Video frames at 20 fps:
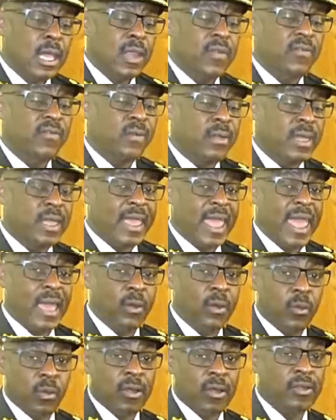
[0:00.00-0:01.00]
if we
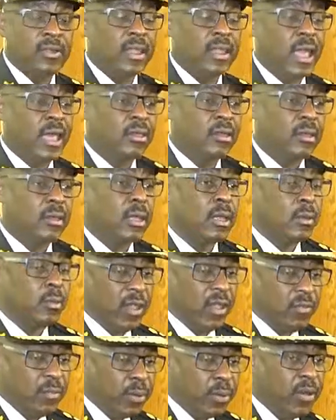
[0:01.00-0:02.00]
can work together, and
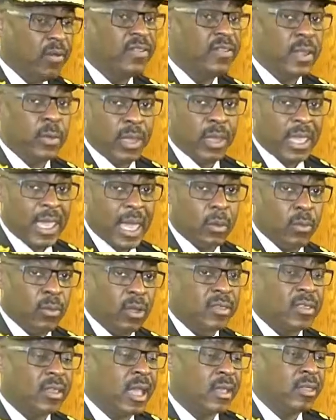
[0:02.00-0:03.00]
we've proven that we can
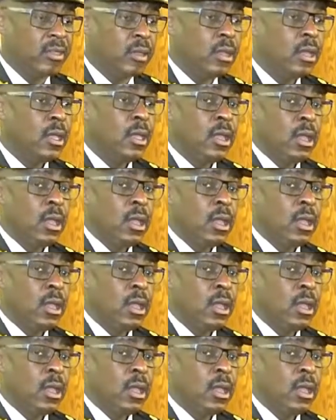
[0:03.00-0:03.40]
work together,